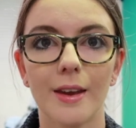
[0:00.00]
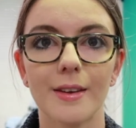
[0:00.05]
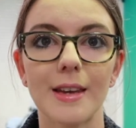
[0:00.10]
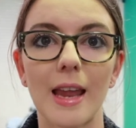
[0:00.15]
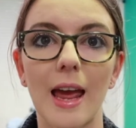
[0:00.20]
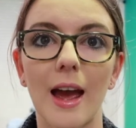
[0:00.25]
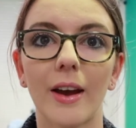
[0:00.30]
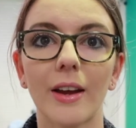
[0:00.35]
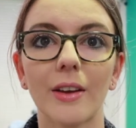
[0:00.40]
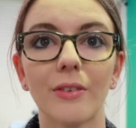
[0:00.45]

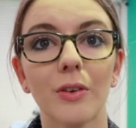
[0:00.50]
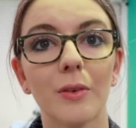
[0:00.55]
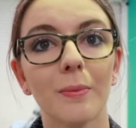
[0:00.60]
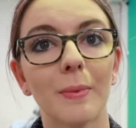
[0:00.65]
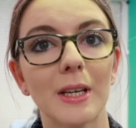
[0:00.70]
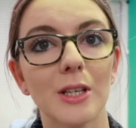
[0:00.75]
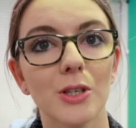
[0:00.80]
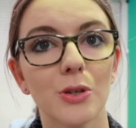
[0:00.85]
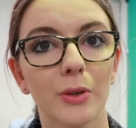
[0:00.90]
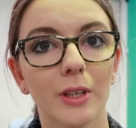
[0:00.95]
Now, if you've
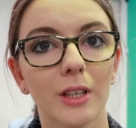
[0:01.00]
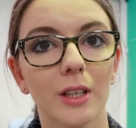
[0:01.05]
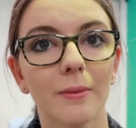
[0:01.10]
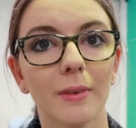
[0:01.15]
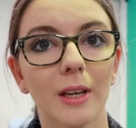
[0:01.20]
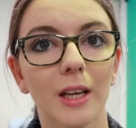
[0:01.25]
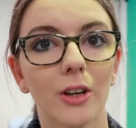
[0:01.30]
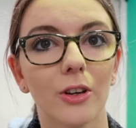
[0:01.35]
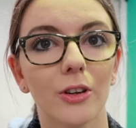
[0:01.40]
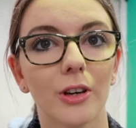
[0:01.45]
been doing them
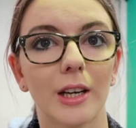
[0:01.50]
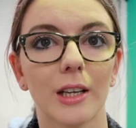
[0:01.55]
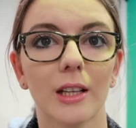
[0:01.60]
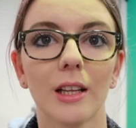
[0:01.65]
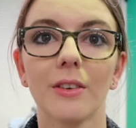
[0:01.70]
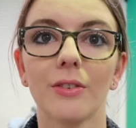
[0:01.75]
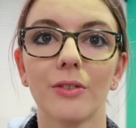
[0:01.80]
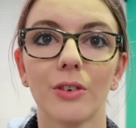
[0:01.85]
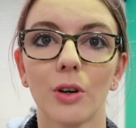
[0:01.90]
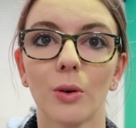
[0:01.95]

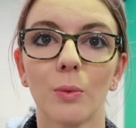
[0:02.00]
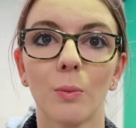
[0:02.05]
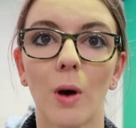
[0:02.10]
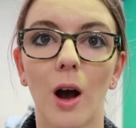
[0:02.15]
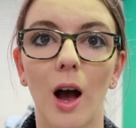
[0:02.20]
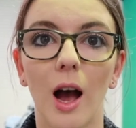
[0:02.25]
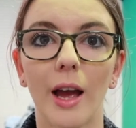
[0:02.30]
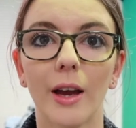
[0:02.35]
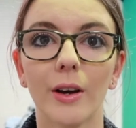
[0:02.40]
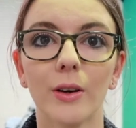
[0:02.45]
incorrectly for a
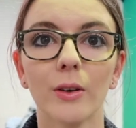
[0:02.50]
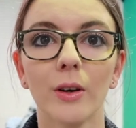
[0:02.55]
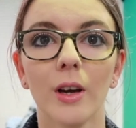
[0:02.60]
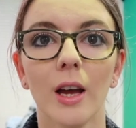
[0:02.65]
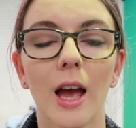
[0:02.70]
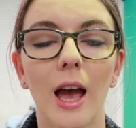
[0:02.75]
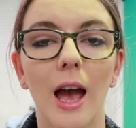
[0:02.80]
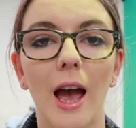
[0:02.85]
while